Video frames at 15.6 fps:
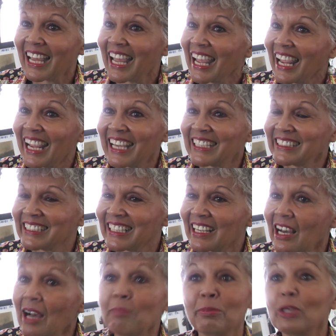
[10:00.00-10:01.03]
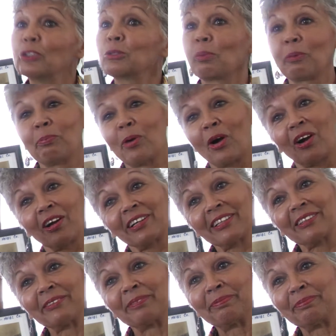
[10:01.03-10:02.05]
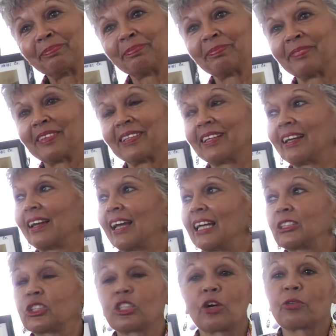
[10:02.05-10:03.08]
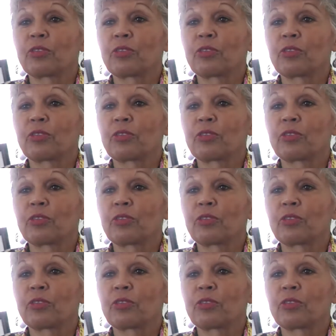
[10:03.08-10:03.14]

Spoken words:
And amusement park. And so